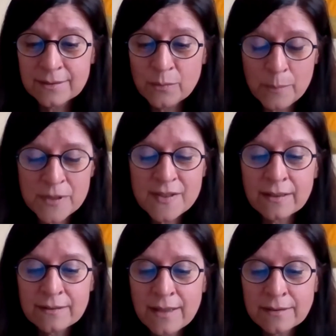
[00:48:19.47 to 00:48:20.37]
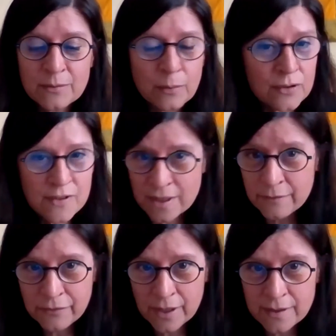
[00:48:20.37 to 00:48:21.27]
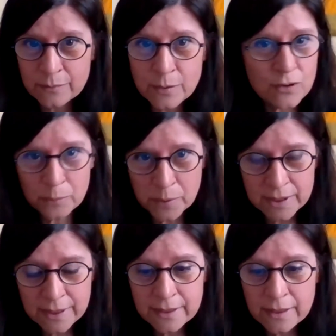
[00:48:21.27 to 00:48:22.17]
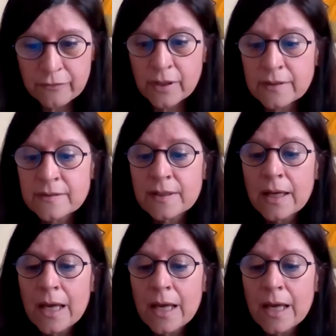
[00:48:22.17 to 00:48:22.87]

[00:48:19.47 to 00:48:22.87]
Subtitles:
the woman's intent was different, was completely different,